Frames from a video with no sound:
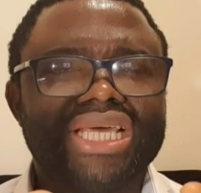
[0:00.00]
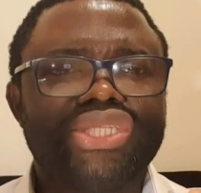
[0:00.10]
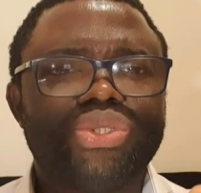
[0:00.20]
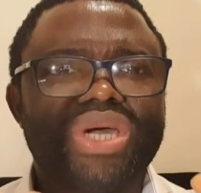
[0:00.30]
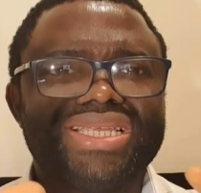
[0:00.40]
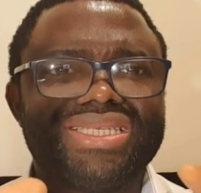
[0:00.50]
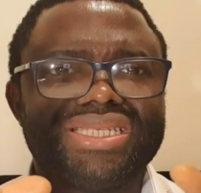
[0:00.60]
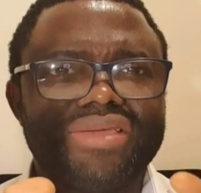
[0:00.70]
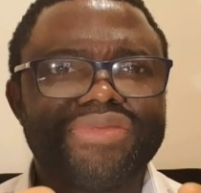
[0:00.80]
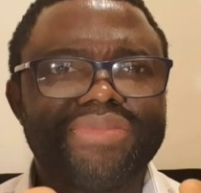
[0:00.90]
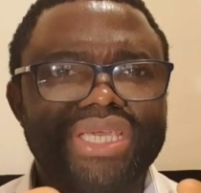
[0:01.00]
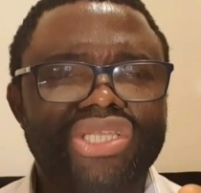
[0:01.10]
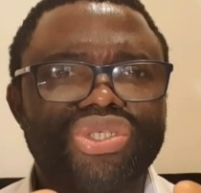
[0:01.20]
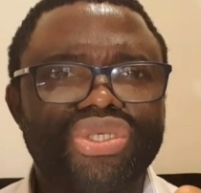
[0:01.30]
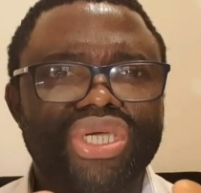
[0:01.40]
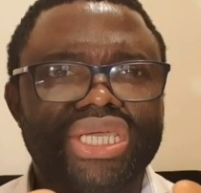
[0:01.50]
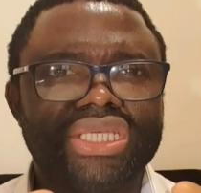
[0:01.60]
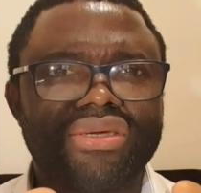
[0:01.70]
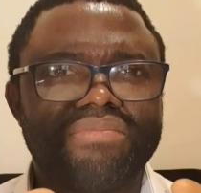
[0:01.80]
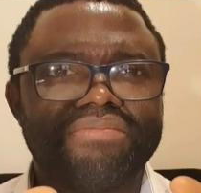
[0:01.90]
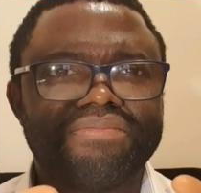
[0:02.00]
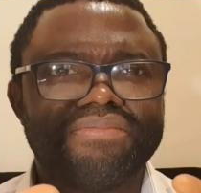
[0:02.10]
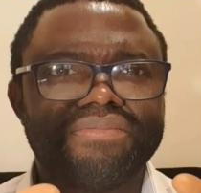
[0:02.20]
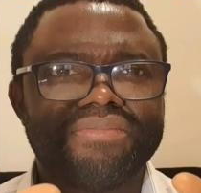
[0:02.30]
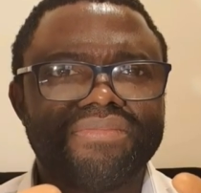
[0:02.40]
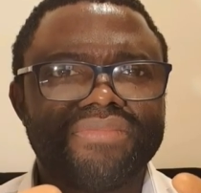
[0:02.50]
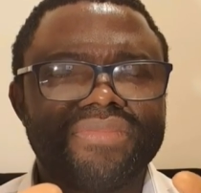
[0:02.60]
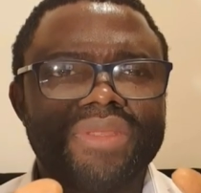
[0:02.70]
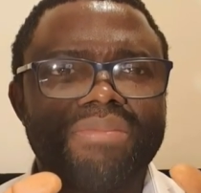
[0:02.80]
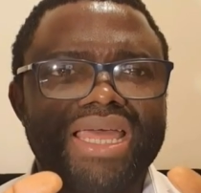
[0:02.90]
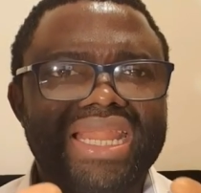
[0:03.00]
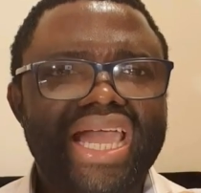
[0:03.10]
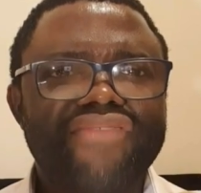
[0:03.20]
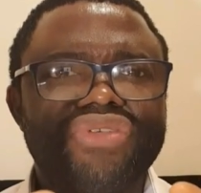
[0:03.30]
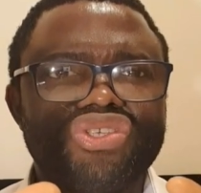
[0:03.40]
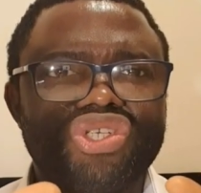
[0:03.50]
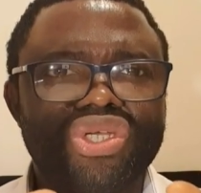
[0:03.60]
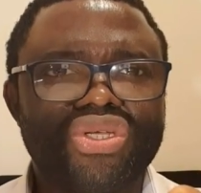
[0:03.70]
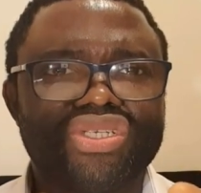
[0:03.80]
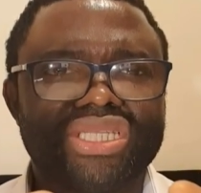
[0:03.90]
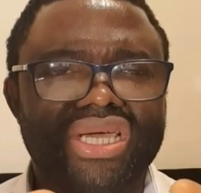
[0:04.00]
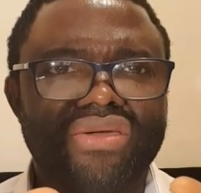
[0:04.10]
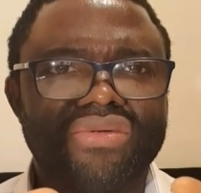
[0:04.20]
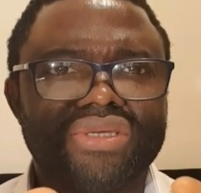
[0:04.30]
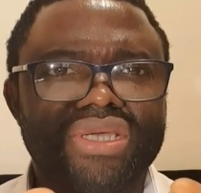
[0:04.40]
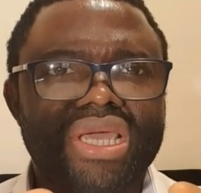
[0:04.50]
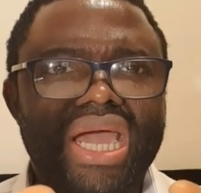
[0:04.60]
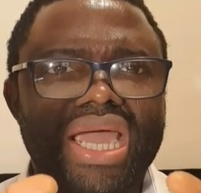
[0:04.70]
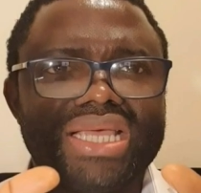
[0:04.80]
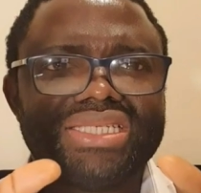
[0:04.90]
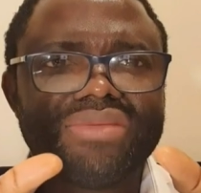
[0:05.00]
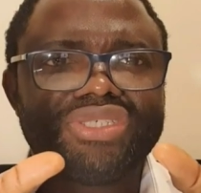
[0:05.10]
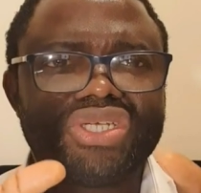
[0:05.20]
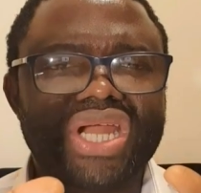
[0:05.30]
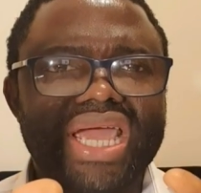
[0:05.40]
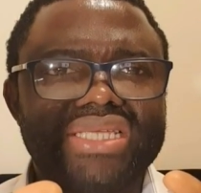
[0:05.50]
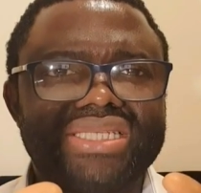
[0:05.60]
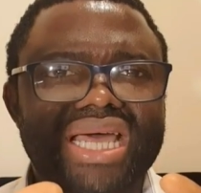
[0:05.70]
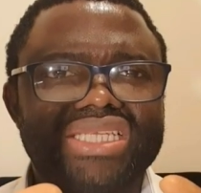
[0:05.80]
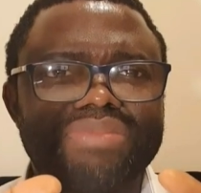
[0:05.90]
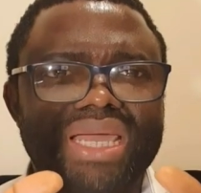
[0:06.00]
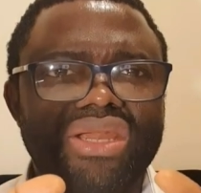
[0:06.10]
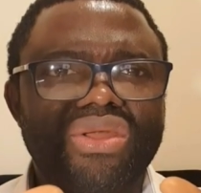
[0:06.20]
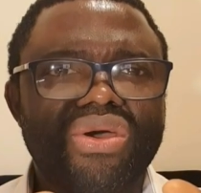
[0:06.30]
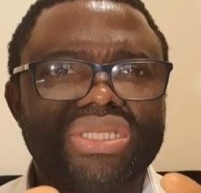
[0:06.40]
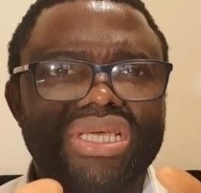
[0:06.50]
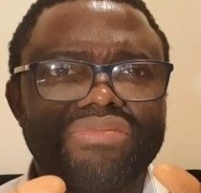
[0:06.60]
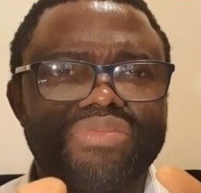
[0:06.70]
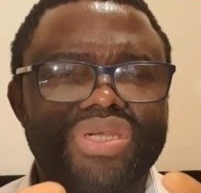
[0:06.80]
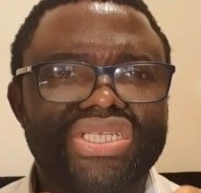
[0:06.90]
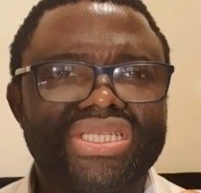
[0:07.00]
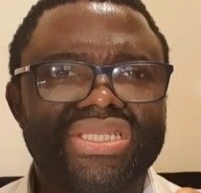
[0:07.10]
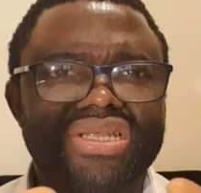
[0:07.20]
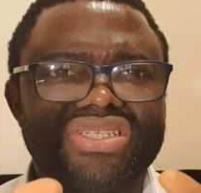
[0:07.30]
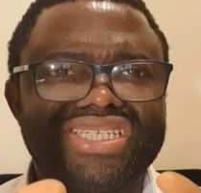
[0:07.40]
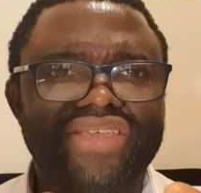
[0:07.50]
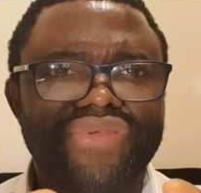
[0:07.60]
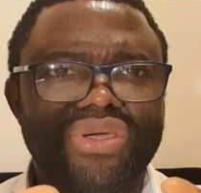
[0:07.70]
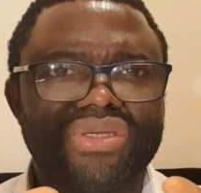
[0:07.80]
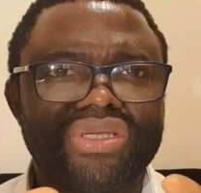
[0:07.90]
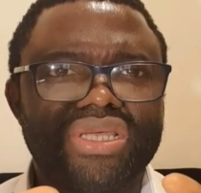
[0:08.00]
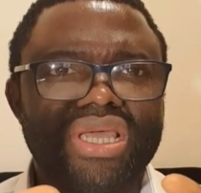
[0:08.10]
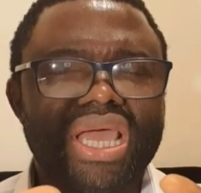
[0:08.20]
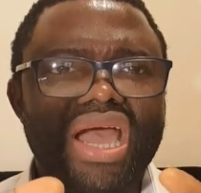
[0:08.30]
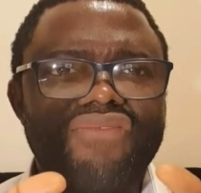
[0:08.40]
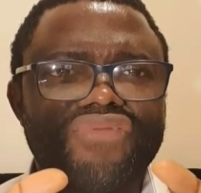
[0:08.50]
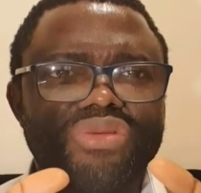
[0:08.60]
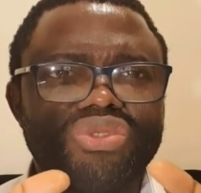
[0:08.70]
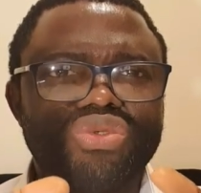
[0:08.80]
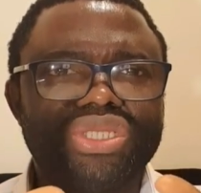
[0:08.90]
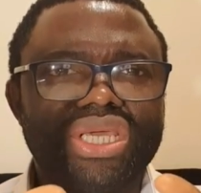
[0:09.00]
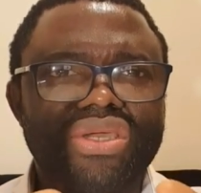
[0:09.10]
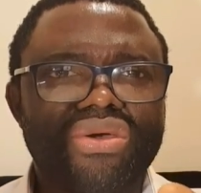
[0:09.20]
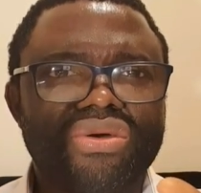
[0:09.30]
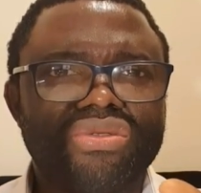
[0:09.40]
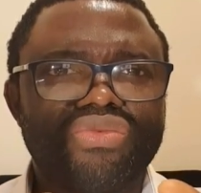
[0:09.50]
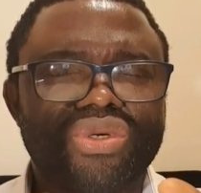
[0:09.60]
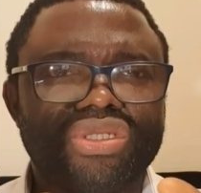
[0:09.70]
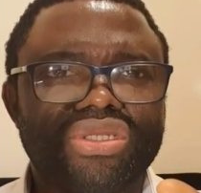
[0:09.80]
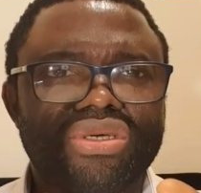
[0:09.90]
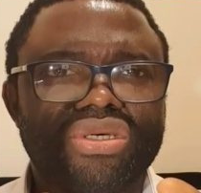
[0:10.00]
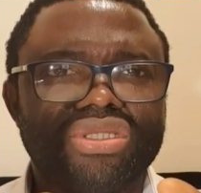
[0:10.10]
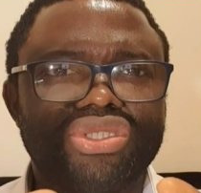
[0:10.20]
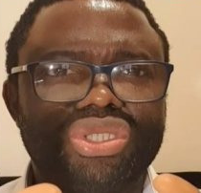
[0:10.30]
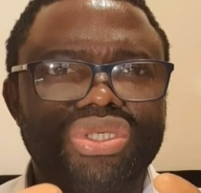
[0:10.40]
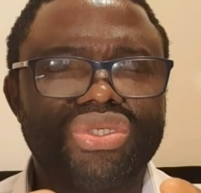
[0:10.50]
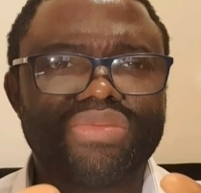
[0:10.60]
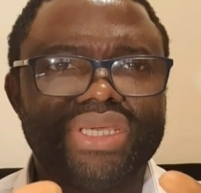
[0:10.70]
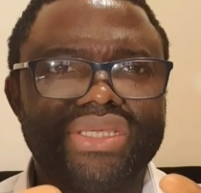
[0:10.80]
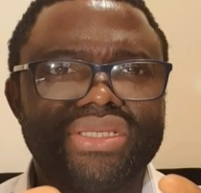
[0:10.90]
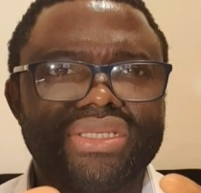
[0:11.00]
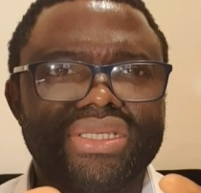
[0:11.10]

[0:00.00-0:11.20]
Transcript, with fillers: that you accept me into your kingdom. My life is yours now. I accept Christ as my Lord and personal Savior. And from today onward, Lord, use me